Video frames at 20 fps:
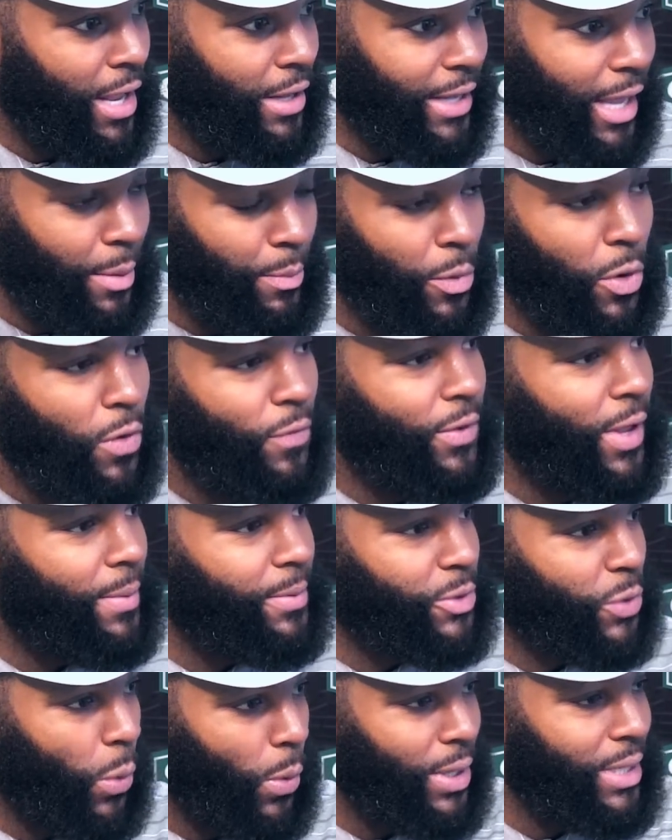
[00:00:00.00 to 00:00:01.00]
They moved
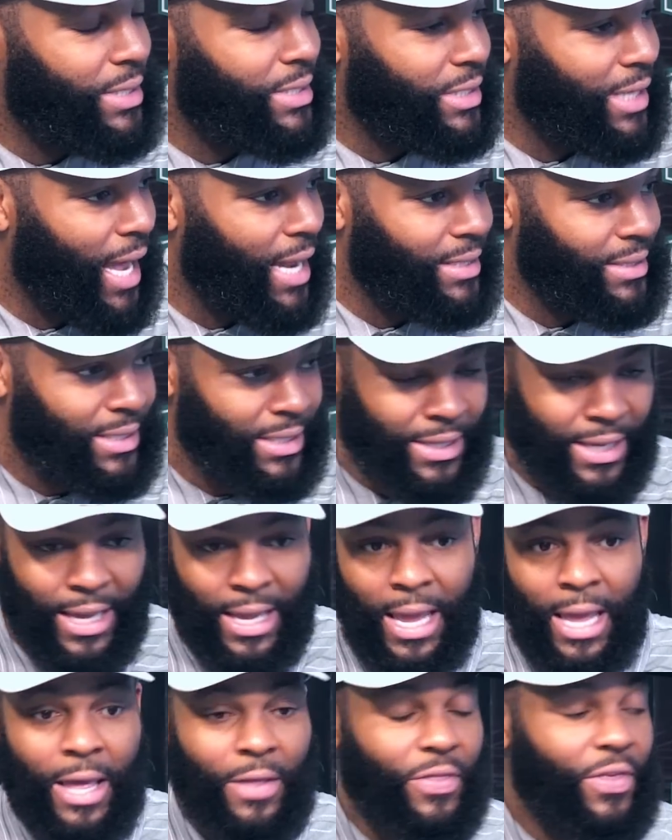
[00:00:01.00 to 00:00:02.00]
up 20 slots to
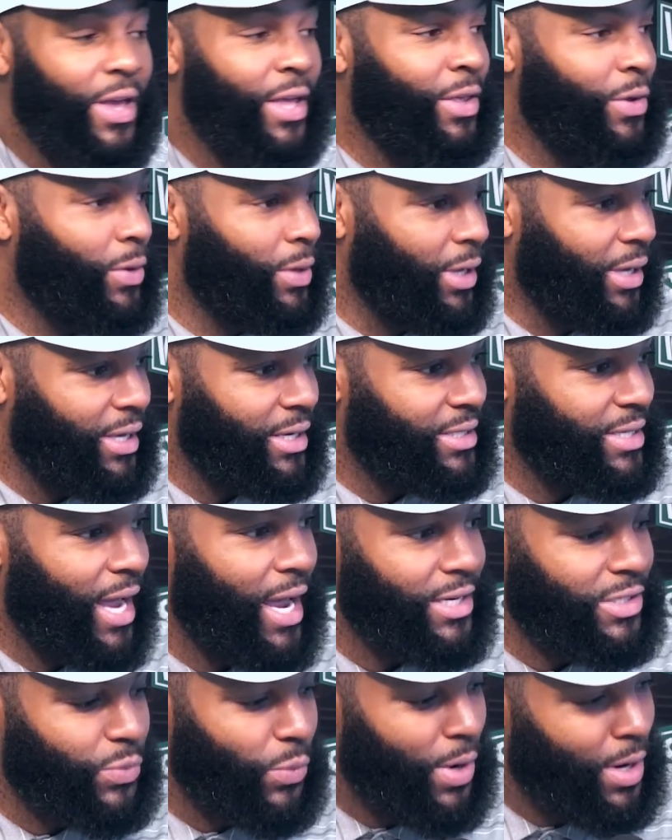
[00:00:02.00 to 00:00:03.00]
get. Then you look at
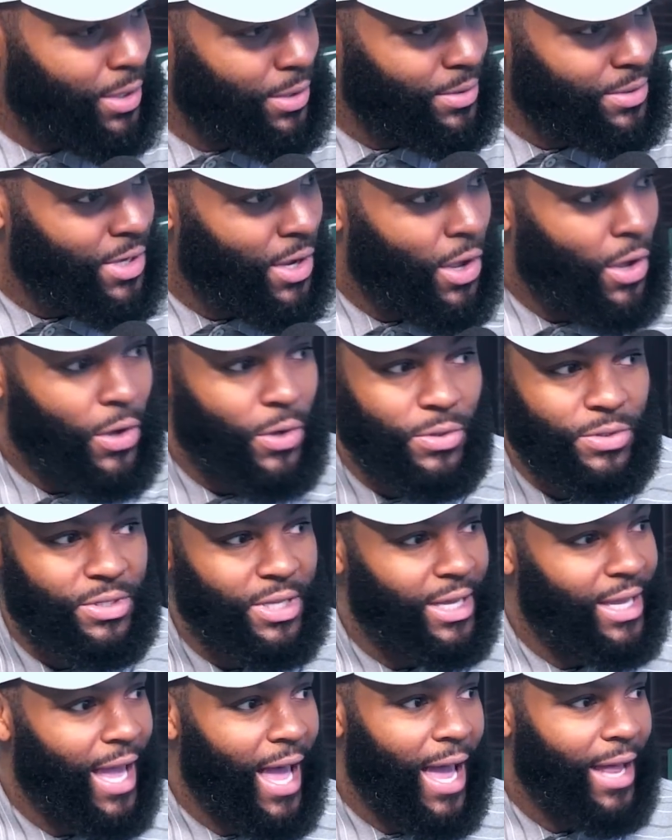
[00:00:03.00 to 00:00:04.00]
Josh Reynolds, who's
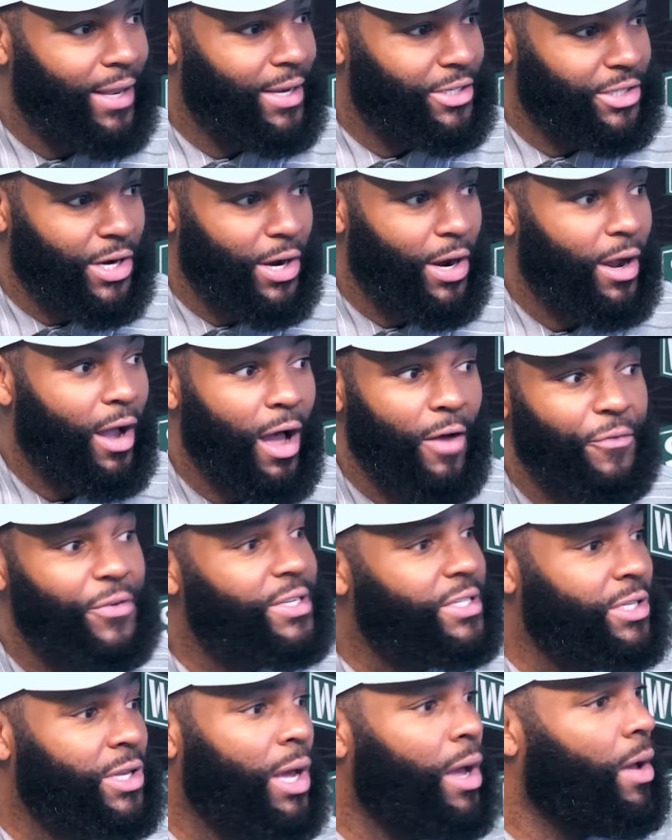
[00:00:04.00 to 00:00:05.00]
the guy that Jared Goff
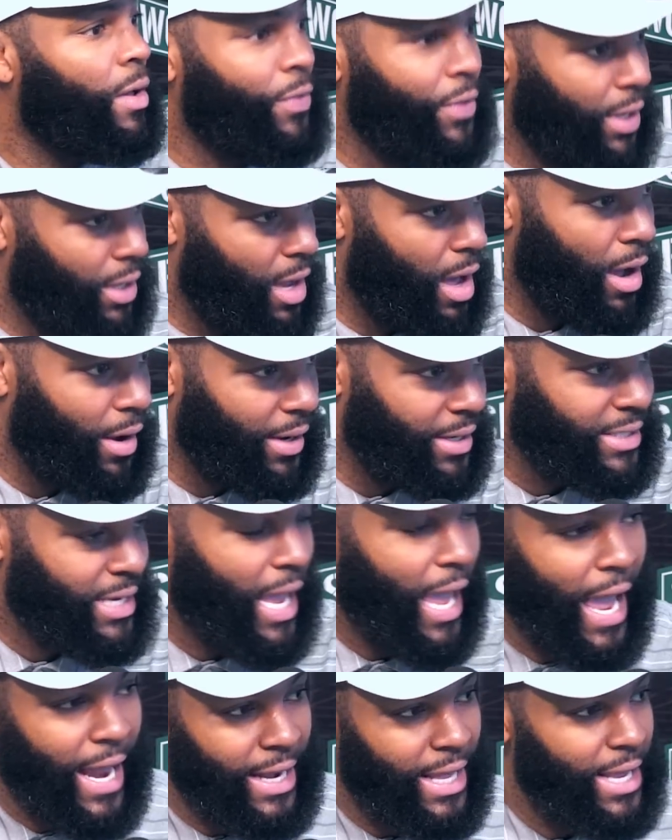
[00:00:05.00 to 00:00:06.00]
has known the longest.
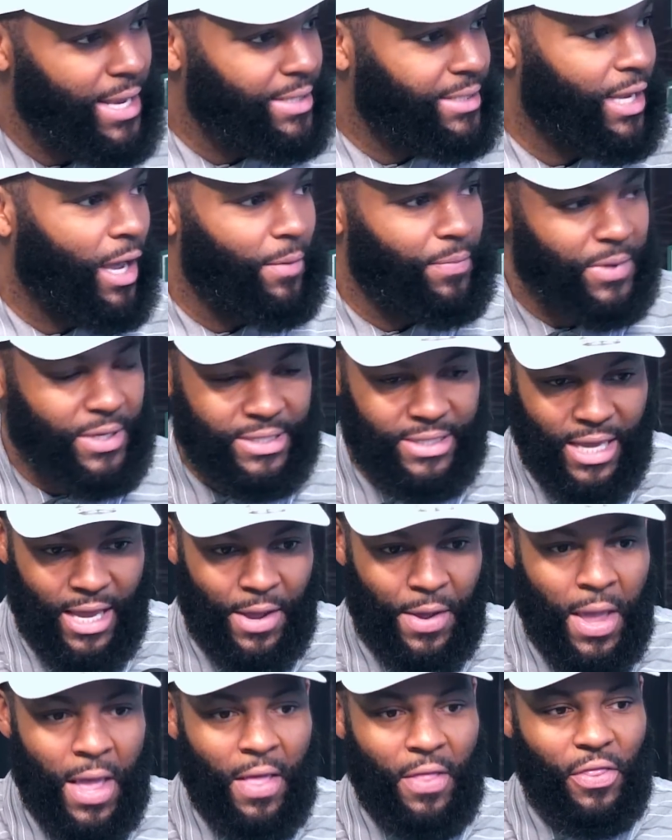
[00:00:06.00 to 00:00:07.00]
And he's helped the
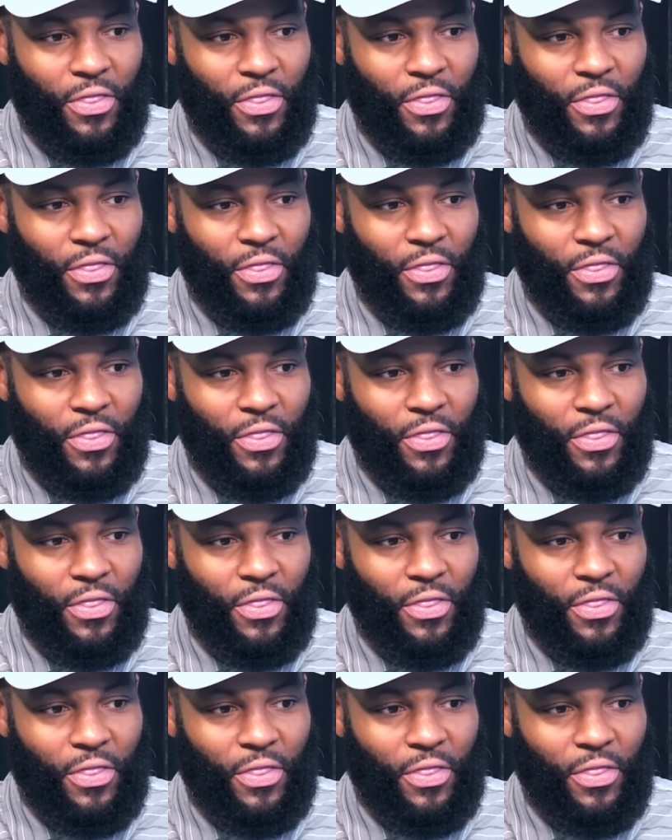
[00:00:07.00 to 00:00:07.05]
team.